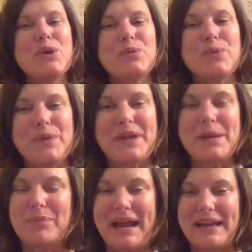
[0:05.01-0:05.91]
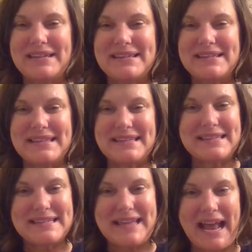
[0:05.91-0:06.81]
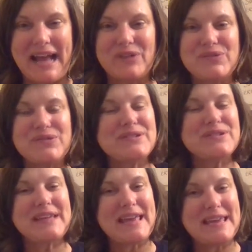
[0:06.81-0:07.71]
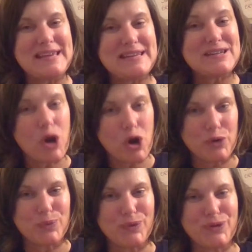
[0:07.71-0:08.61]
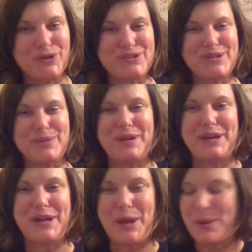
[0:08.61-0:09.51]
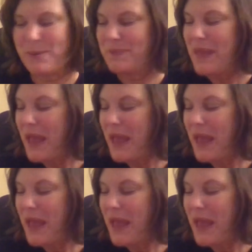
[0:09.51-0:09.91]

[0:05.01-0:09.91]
where we can practice the sounds and heart words that we know.